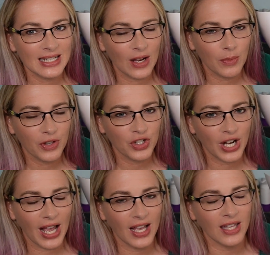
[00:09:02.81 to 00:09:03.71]
down with her
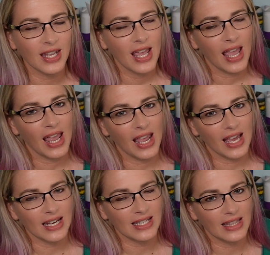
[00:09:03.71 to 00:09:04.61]
child
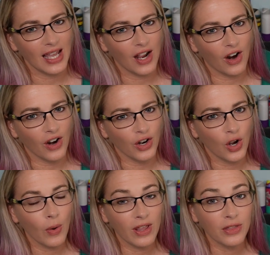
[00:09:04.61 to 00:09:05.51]
and they are
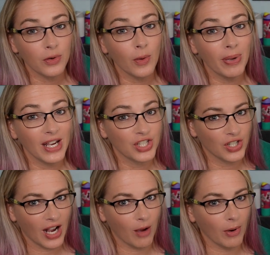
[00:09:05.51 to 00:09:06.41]
going through a picture
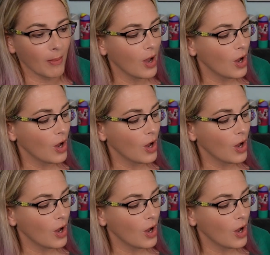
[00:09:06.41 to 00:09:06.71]
album.